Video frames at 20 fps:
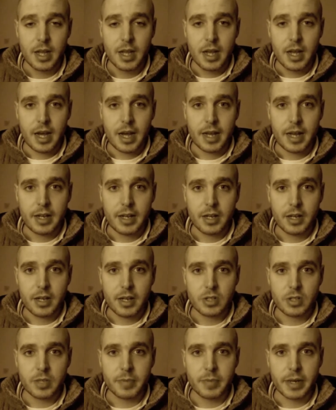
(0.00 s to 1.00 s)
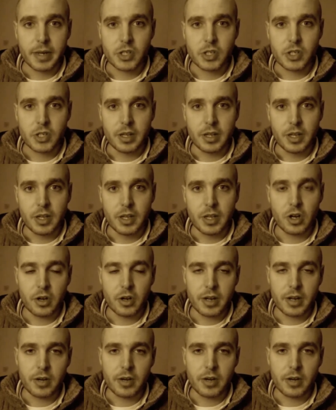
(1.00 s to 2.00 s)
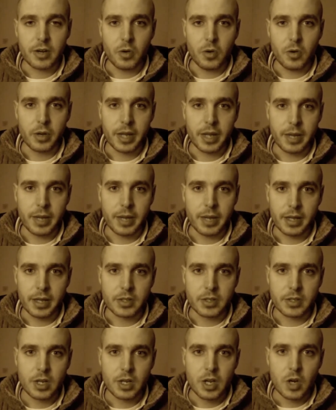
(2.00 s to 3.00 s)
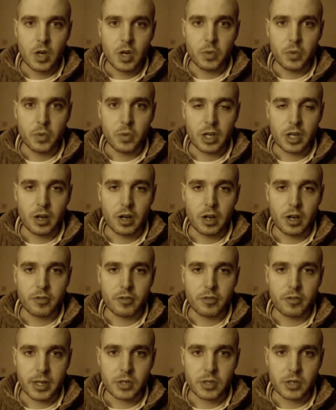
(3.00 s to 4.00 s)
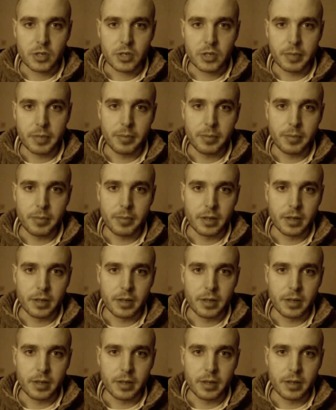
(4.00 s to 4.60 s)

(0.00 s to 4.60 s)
And you can also make sure that you cut out all emails which aren't from actual people.